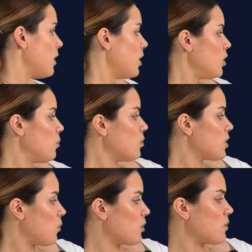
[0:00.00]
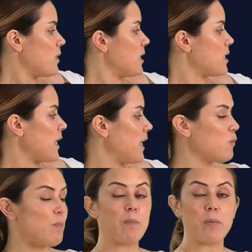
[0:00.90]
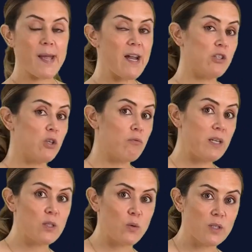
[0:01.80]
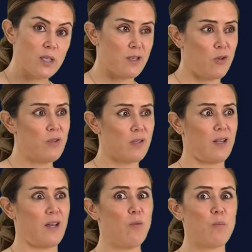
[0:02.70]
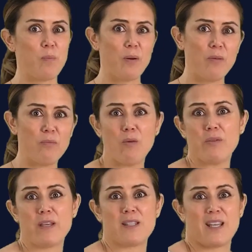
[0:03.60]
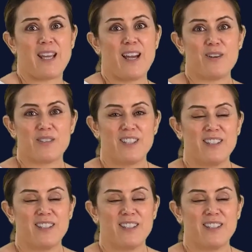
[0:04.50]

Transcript: You also want to, at this stage, be preparing your resources. Who's going to help roll this thing out?